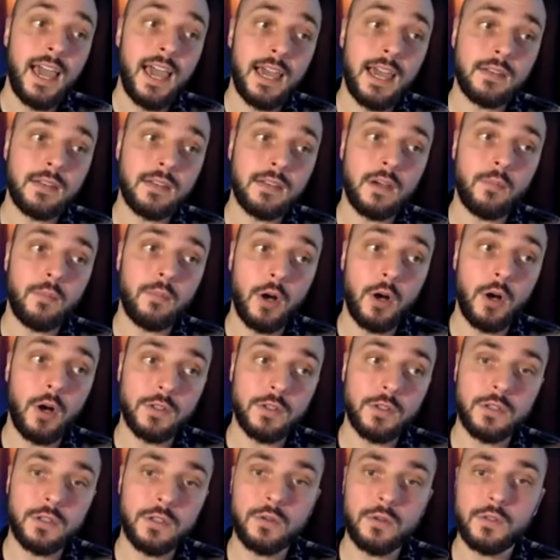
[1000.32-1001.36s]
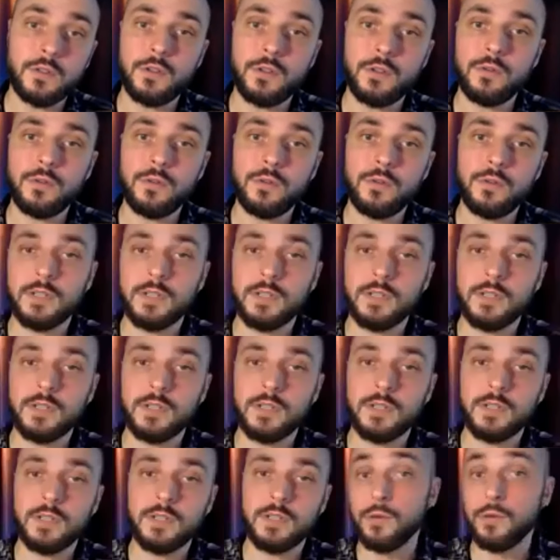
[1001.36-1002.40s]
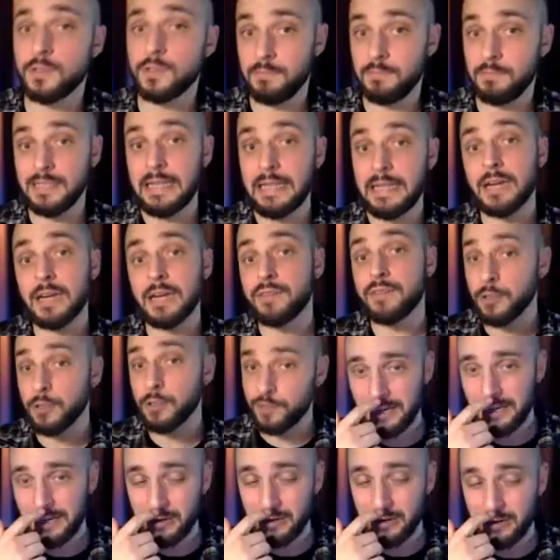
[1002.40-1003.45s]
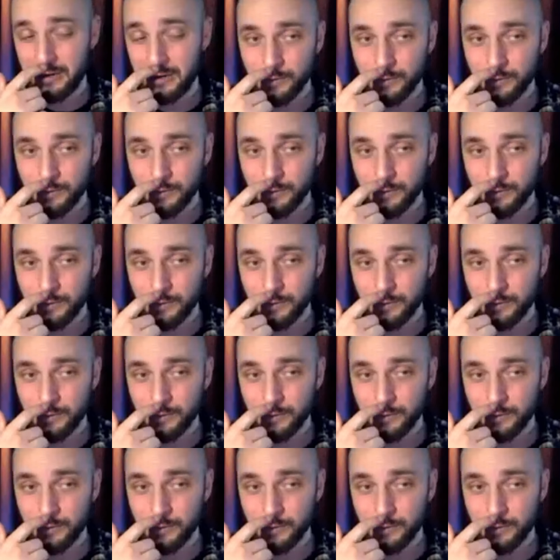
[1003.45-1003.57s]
and also to use a lot of interviews,